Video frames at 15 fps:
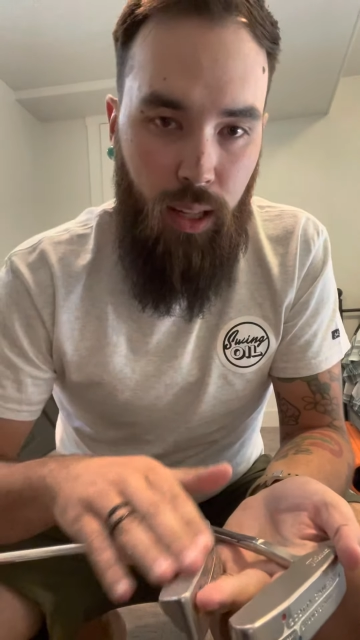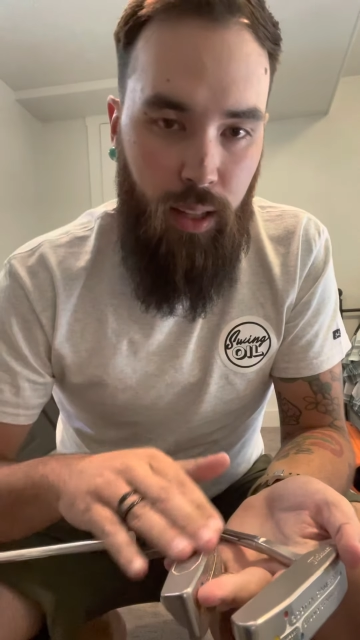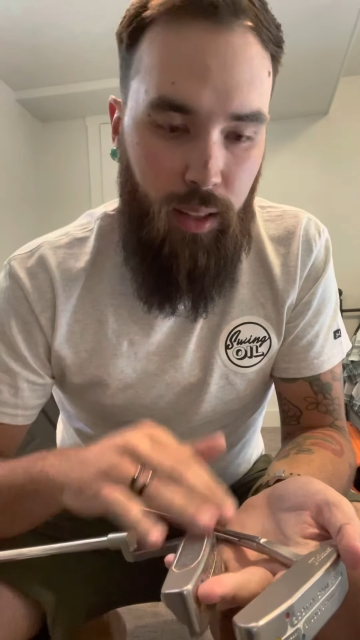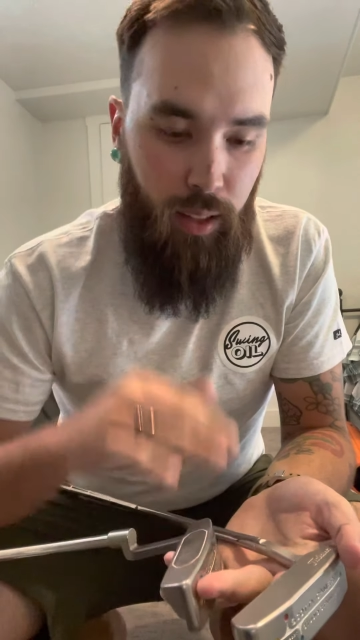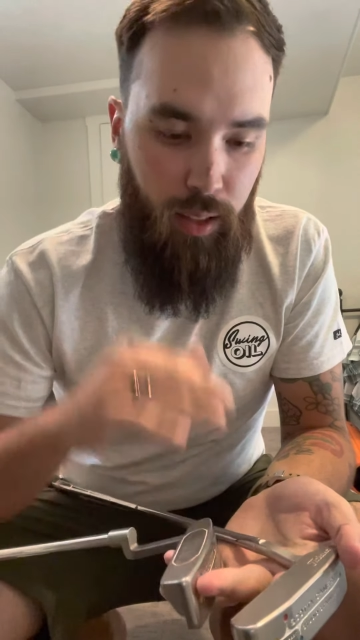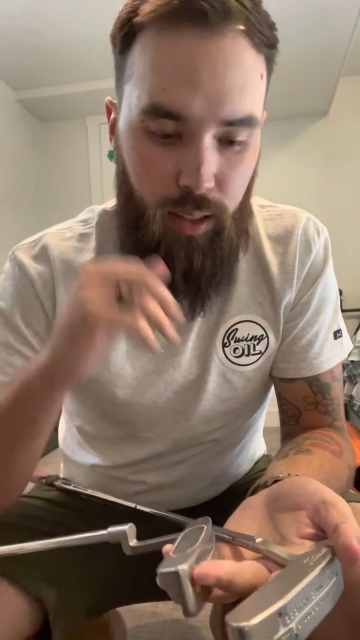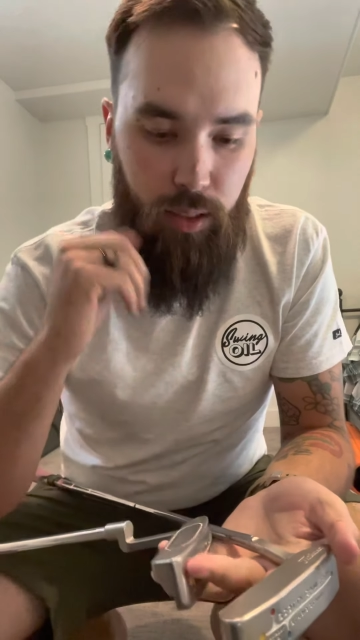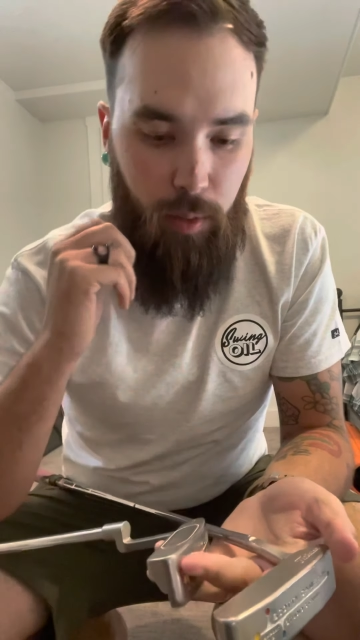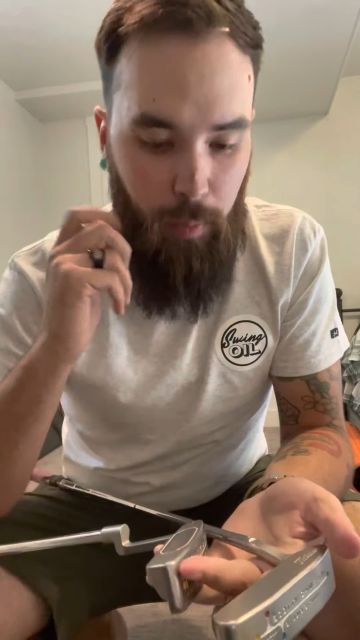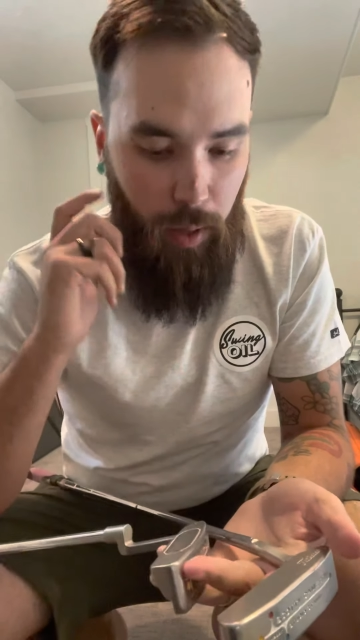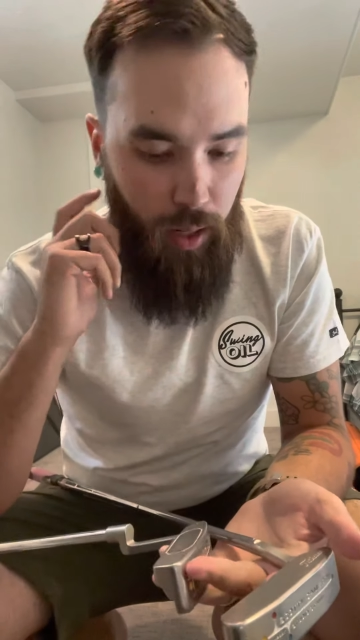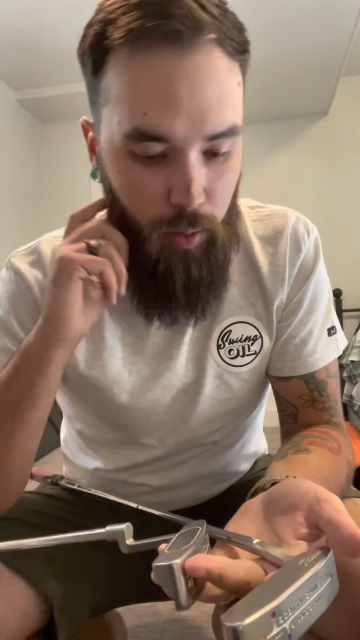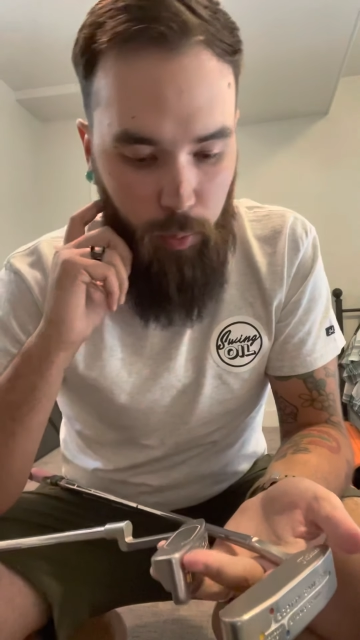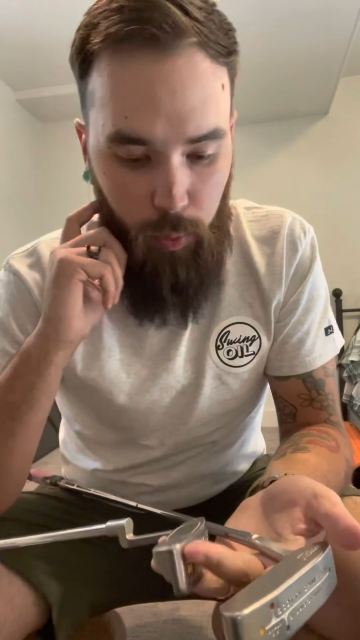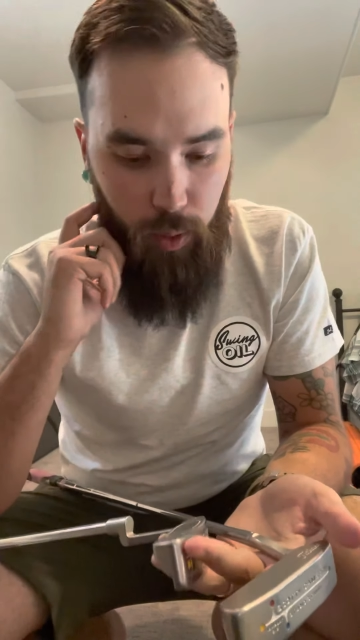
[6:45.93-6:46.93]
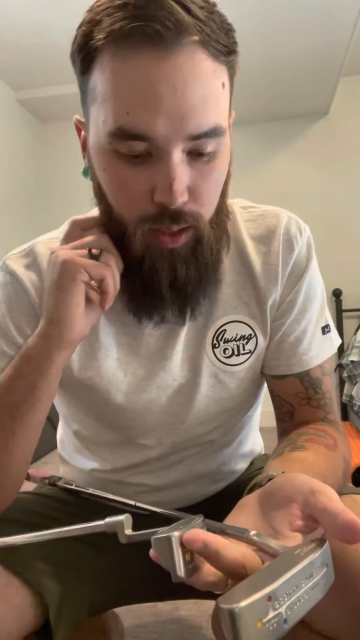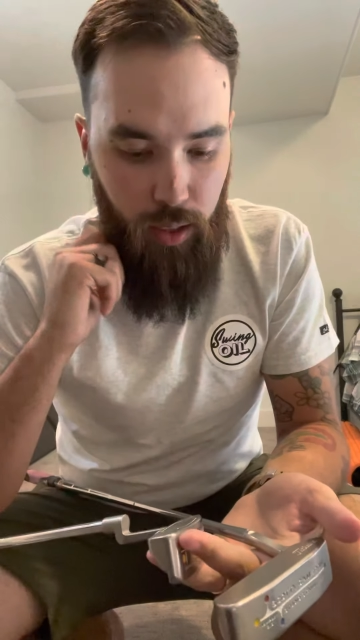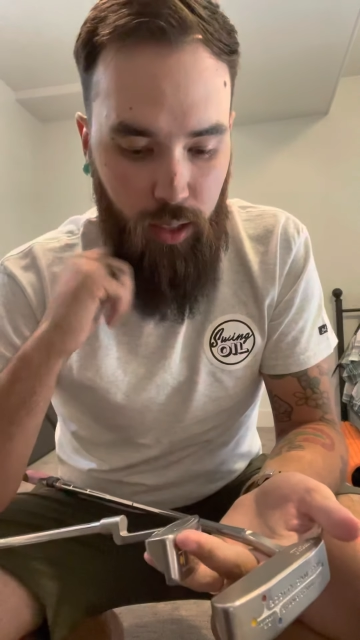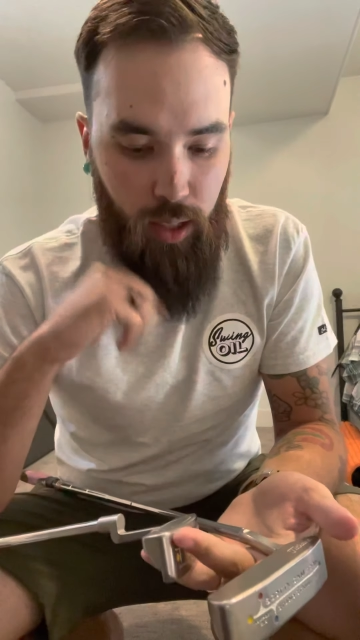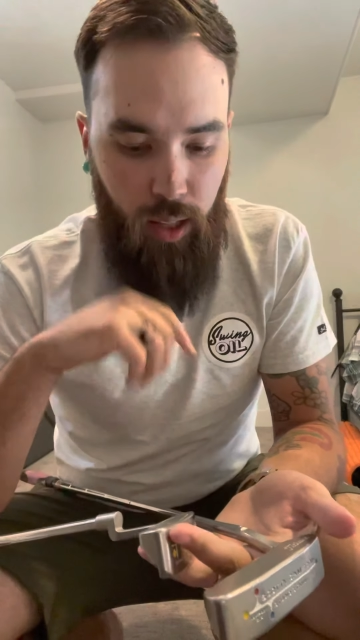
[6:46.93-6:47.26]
that these are made with,